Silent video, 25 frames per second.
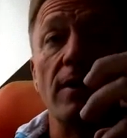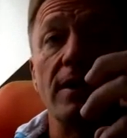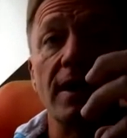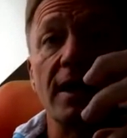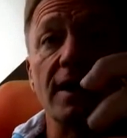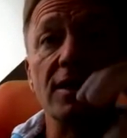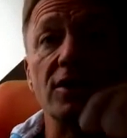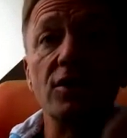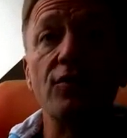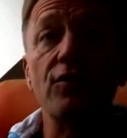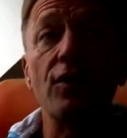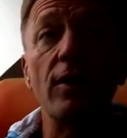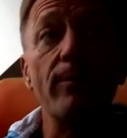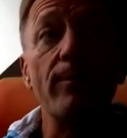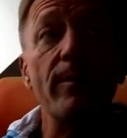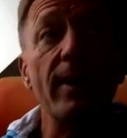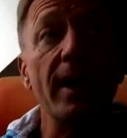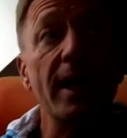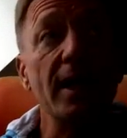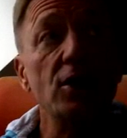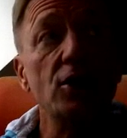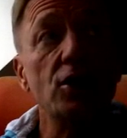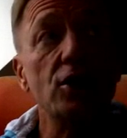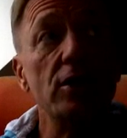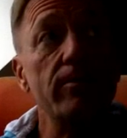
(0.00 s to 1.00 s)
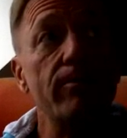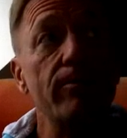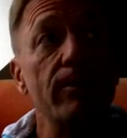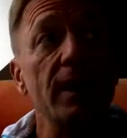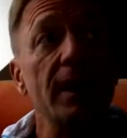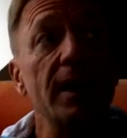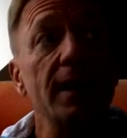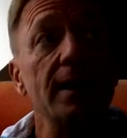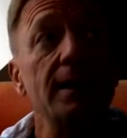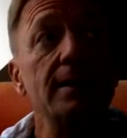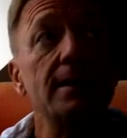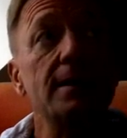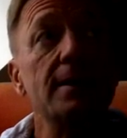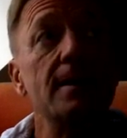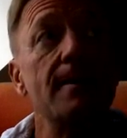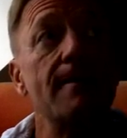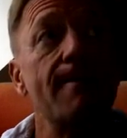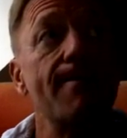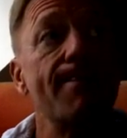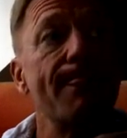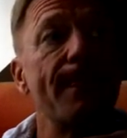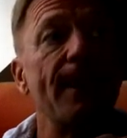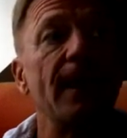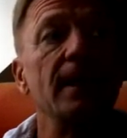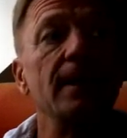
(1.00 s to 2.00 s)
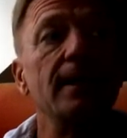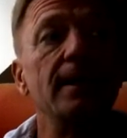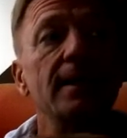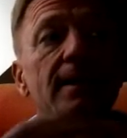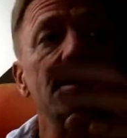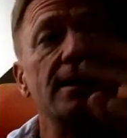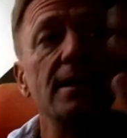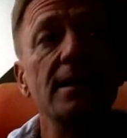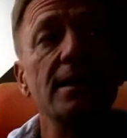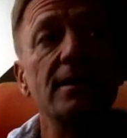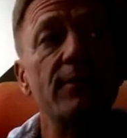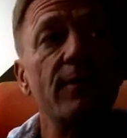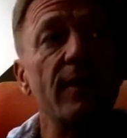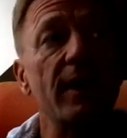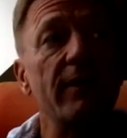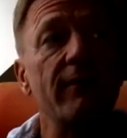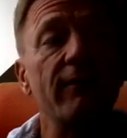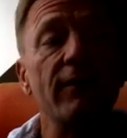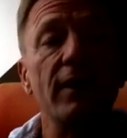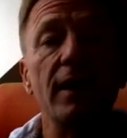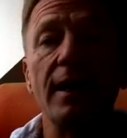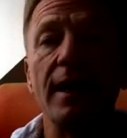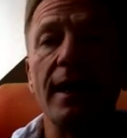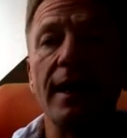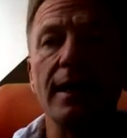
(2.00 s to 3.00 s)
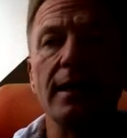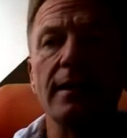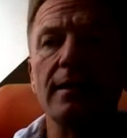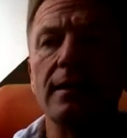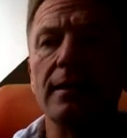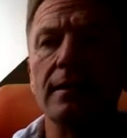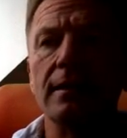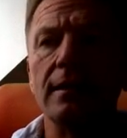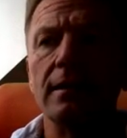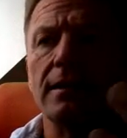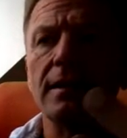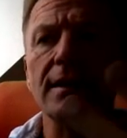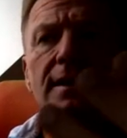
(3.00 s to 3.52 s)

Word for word: Transformation means, and this is when we had uh,